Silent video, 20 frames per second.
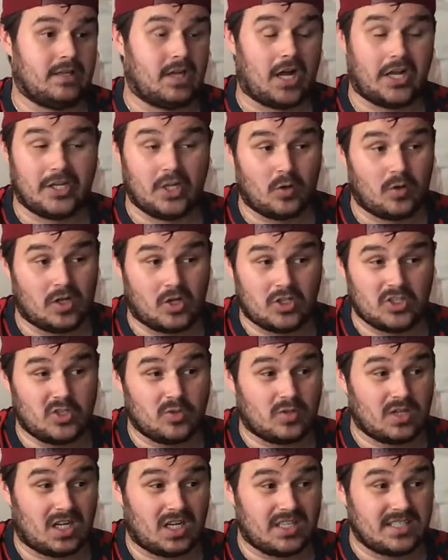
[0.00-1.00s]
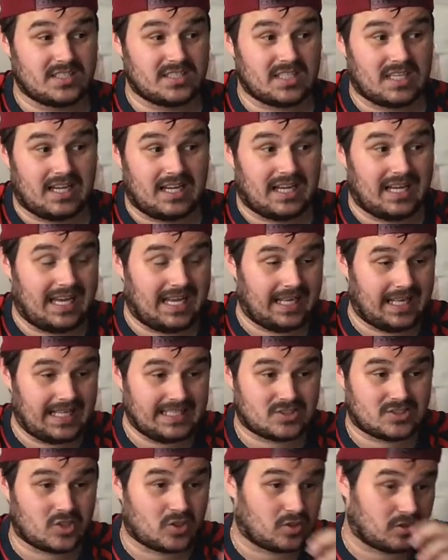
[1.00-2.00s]
know a lot of you guys,
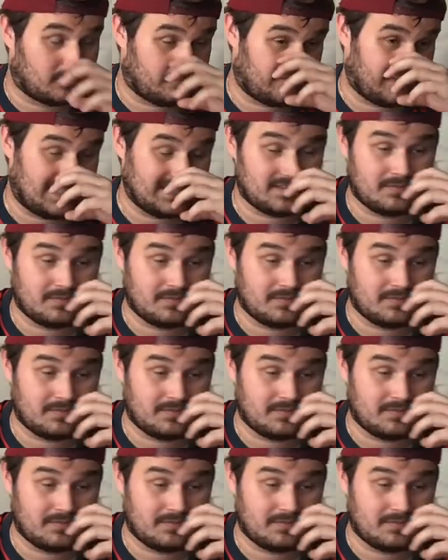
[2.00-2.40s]
as Tottenham fans,